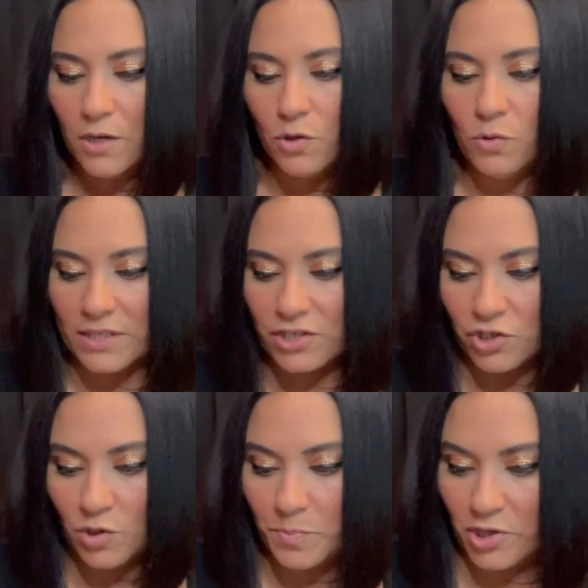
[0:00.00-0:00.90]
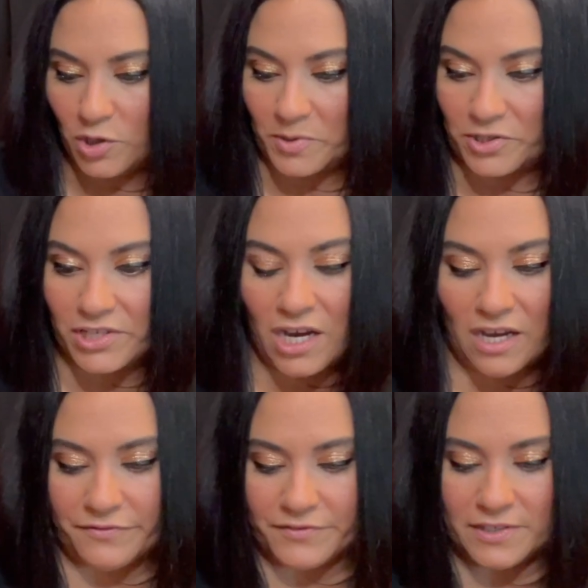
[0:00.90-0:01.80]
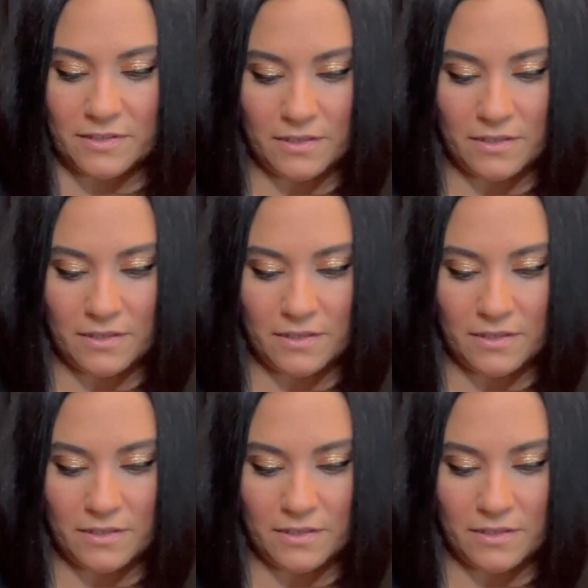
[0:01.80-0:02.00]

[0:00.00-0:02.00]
Ooh, it's super duper soft.